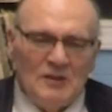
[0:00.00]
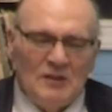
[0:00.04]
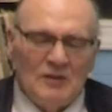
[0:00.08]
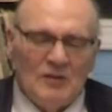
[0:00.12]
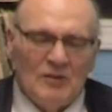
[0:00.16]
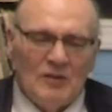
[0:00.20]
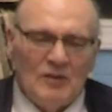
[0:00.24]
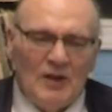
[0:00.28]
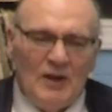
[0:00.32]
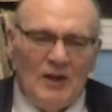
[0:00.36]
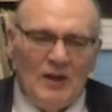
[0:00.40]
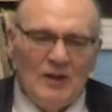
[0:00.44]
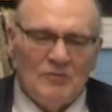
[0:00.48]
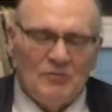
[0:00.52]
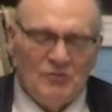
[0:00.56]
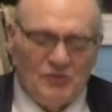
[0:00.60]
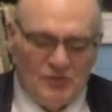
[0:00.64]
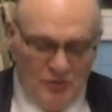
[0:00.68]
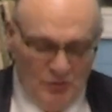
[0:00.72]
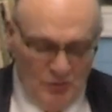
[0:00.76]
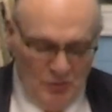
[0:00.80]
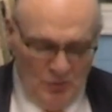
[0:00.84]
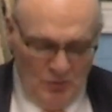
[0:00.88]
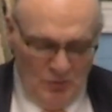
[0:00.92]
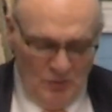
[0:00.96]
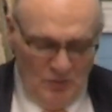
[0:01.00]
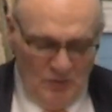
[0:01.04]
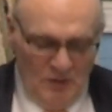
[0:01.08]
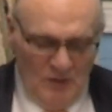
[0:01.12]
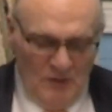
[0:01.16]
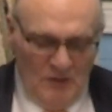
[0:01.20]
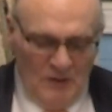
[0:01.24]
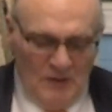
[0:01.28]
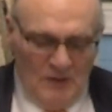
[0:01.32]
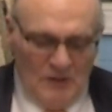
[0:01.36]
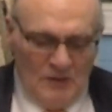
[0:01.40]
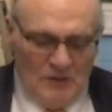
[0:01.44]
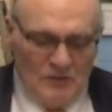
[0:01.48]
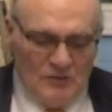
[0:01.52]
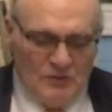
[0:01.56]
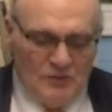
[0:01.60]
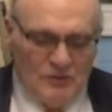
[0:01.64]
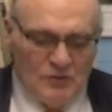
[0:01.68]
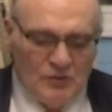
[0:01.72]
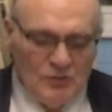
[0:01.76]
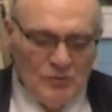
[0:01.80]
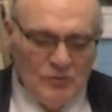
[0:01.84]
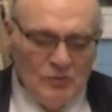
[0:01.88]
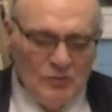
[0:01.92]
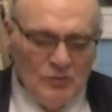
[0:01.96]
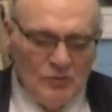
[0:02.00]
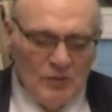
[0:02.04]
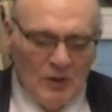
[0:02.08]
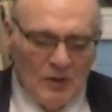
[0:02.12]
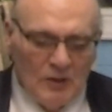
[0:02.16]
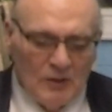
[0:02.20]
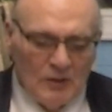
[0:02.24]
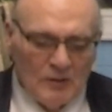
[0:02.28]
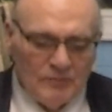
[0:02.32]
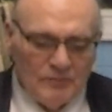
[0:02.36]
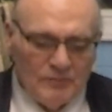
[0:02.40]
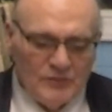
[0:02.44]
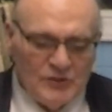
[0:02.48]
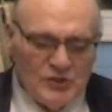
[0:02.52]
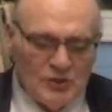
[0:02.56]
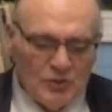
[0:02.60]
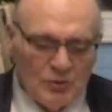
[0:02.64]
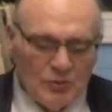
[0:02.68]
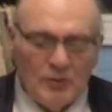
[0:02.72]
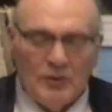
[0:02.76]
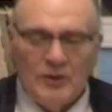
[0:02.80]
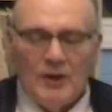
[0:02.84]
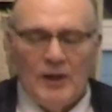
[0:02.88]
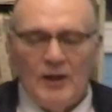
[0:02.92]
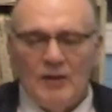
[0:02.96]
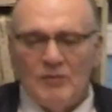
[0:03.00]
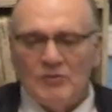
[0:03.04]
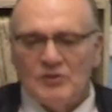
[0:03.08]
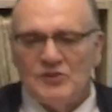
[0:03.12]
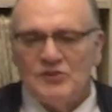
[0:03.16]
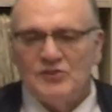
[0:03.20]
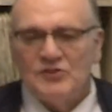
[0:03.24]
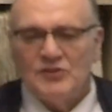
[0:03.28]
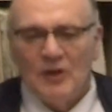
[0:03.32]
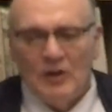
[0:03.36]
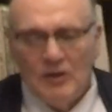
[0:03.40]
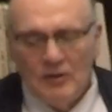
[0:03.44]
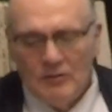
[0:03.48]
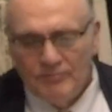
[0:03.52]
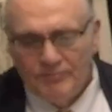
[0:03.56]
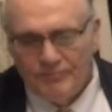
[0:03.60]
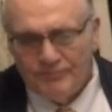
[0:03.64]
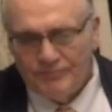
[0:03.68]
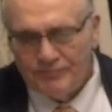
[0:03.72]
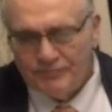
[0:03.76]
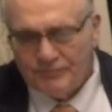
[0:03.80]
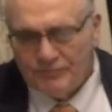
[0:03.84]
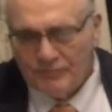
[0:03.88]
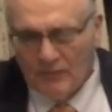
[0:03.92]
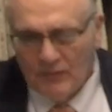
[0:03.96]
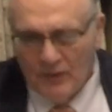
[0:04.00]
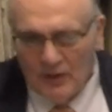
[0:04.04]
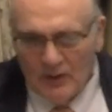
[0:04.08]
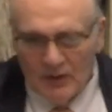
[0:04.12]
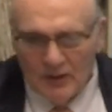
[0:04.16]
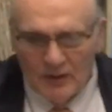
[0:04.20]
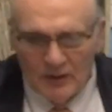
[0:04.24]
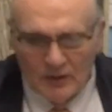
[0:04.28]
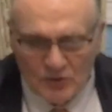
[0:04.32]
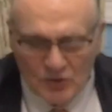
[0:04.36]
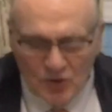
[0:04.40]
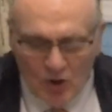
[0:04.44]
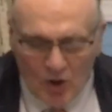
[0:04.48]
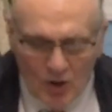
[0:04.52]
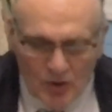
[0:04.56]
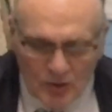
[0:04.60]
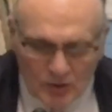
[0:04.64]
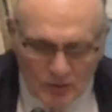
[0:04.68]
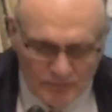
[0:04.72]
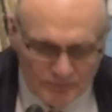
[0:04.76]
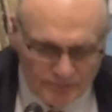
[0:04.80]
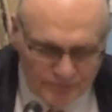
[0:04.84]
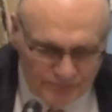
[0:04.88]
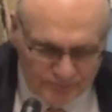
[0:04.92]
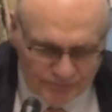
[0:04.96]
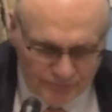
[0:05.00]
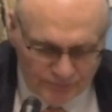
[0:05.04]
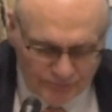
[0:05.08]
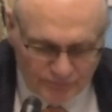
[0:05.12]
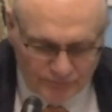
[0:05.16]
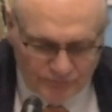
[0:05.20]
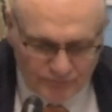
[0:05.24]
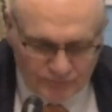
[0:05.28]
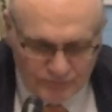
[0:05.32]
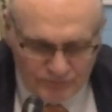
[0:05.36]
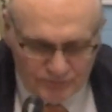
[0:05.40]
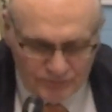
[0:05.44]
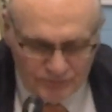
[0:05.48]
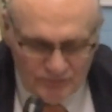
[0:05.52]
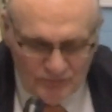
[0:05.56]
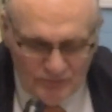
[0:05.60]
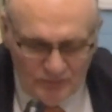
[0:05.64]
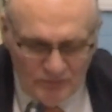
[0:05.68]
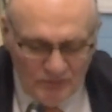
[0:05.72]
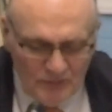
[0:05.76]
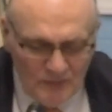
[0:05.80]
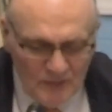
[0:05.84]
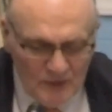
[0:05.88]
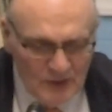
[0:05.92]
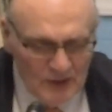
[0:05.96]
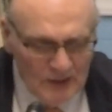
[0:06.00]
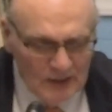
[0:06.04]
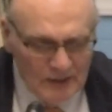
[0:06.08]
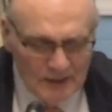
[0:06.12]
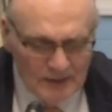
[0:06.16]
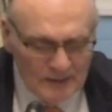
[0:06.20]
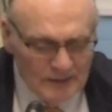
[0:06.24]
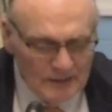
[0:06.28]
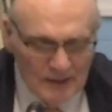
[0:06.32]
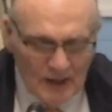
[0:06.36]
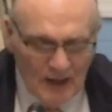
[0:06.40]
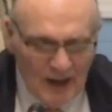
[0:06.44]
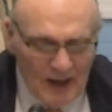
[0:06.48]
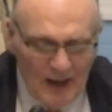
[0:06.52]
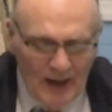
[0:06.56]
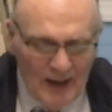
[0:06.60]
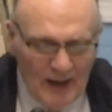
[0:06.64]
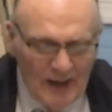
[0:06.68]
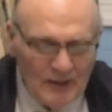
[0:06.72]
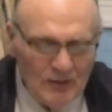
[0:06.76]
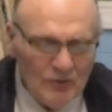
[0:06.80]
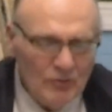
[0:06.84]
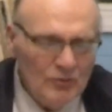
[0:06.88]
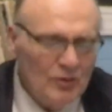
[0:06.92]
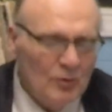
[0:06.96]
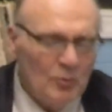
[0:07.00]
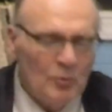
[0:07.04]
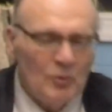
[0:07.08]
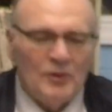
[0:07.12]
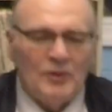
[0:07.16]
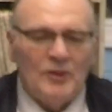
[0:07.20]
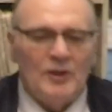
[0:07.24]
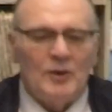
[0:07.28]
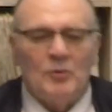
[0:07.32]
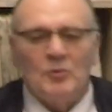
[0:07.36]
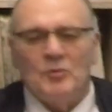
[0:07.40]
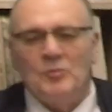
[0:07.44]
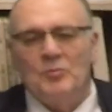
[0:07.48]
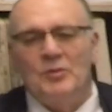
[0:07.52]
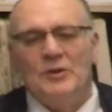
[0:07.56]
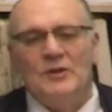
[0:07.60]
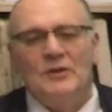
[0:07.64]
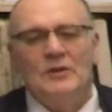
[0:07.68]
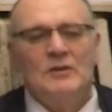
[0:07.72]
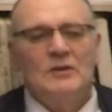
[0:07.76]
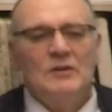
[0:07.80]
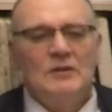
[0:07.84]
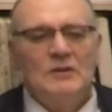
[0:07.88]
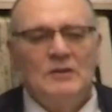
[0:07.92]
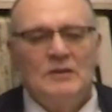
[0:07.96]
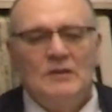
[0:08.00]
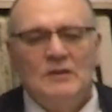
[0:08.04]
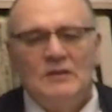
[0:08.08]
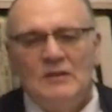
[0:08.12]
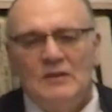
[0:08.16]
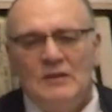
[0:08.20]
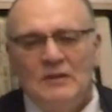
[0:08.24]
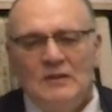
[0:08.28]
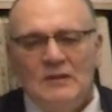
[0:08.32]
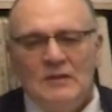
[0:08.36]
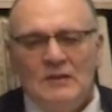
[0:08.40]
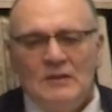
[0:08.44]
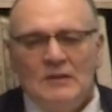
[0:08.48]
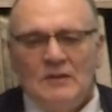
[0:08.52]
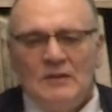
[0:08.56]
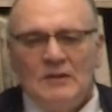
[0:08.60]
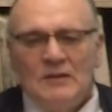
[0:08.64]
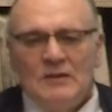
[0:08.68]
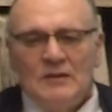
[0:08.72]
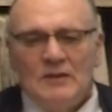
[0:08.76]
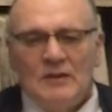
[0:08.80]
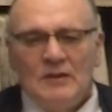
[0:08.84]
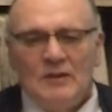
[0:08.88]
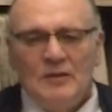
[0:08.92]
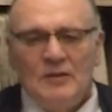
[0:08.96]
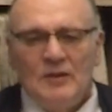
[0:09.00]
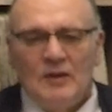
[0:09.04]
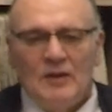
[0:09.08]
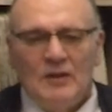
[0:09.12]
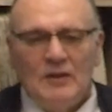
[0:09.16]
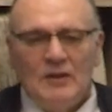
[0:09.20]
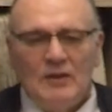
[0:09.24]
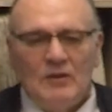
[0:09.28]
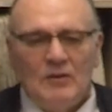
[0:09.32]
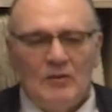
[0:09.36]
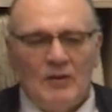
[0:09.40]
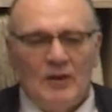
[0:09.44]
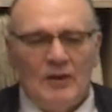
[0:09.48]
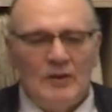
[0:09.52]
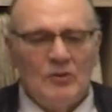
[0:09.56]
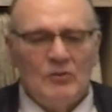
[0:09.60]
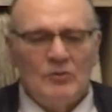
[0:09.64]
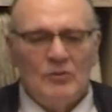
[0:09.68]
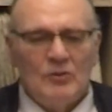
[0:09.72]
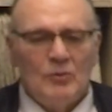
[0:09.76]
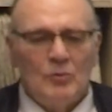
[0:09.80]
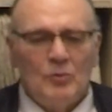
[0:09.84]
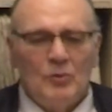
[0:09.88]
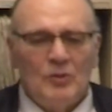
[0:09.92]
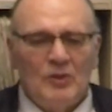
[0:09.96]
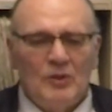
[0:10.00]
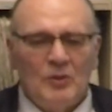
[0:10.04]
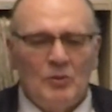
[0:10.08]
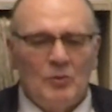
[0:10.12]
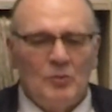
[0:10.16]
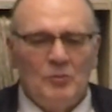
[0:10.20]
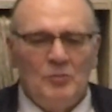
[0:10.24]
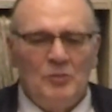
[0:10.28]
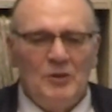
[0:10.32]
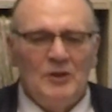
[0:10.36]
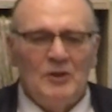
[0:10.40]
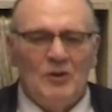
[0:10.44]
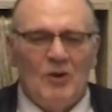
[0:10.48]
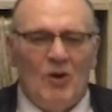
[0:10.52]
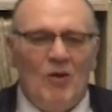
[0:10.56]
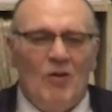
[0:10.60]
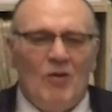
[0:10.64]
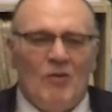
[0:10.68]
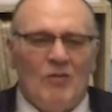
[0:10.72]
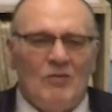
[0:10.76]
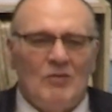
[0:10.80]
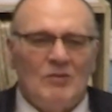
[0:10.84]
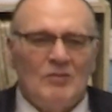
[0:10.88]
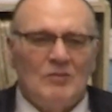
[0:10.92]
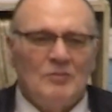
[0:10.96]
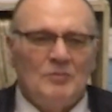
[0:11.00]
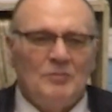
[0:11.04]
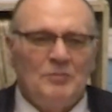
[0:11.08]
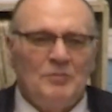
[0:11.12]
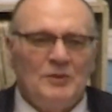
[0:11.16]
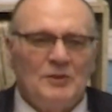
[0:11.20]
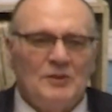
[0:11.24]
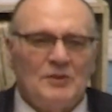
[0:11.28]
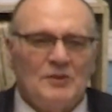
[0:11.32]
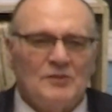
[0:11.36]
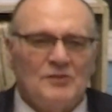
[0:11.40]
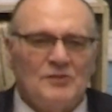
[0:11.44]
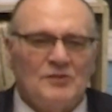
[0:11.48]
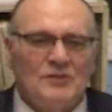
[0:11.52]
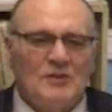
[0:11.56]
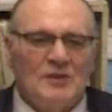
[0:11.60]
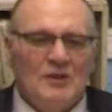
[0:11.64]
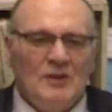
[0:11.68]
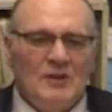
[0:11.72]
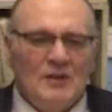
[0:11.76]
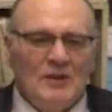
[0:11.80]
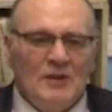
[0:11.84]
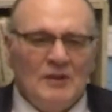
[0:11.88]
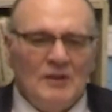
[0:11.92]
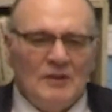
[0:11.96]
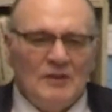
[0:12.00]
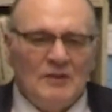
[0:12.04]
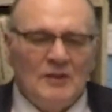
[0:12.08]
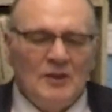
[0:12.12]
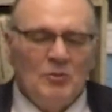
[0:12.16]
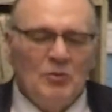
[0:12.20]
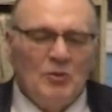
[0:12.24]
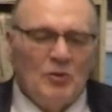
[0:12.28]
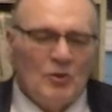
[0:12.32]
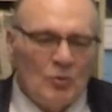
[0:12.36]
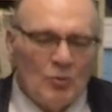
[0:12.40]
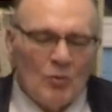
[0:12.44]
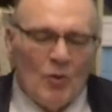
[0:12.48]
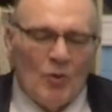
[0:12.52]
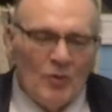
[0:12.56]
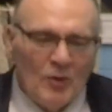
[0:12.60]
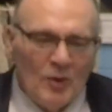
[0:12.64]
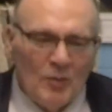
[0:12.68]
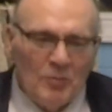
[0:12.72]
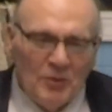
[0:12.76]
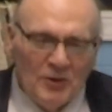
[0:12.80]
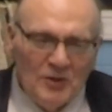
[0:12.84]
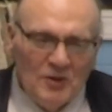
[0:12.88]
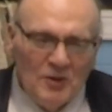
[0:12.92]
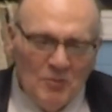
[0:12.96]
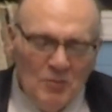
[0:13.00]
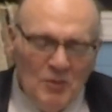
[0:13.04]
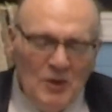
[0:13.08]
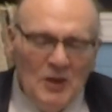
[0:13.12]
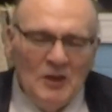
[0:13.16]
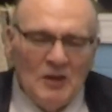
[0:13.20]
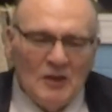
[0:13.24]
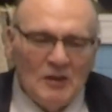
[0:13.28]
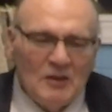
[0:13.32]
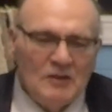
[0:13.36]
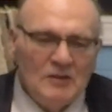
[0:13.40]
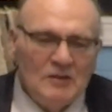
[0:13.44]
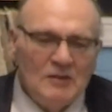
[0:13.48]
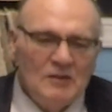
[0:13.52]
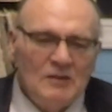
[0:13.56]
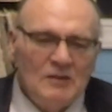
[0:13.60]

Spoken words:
I have two children. I have a son and a daughter. And I don't know where they would be. I don't know where they would be at all, because they would have grown up under me,